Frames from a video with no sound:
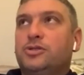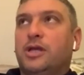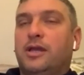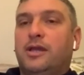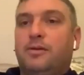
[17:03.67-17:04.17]

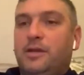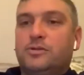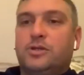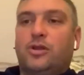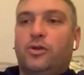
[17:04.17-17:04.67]
Tuesday, it
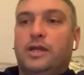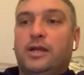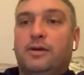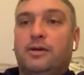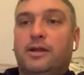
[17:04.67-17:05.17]
was a done
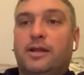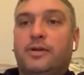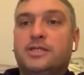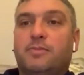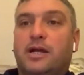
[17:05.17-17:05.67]
deal. And I went
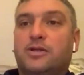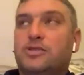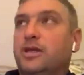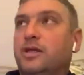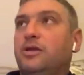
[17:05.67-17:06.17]
to
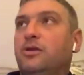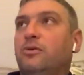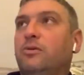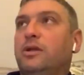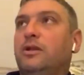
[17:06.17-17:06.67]
Macclesfield.
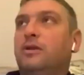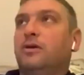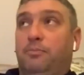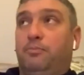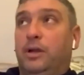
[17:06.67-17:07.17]

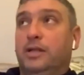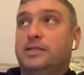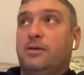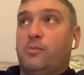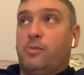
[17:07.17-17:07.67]
I had a
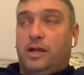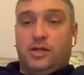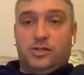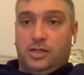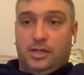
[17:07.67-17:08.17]
brilliant time at
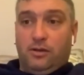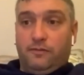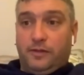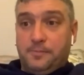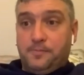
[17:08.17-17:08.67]
Macclesfield. I
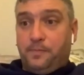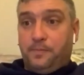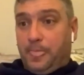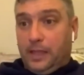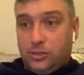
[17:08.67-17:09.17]
loved it.
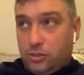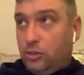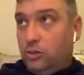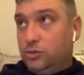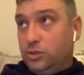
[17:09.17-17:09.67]

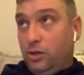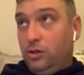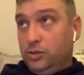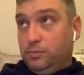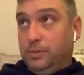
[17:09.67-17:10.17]
Scored loads of
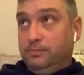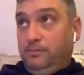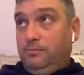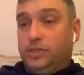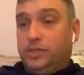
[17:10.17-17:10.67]
goals. But
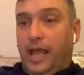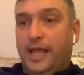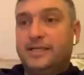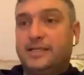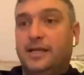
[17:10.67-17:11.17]
was I
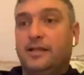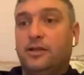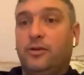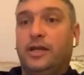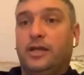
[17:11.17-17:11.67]
hasty
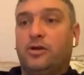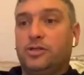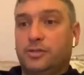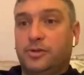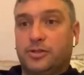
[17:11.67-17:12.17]
in doing it? Of
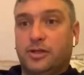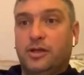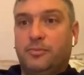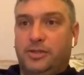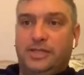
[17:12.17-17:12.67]
course I was.
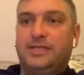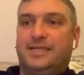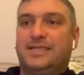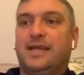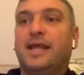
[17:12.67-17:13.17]
It's
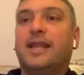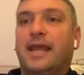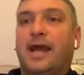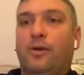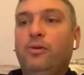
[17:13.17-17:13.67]
easy saying that
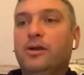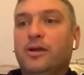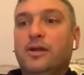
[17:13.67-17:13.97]
now.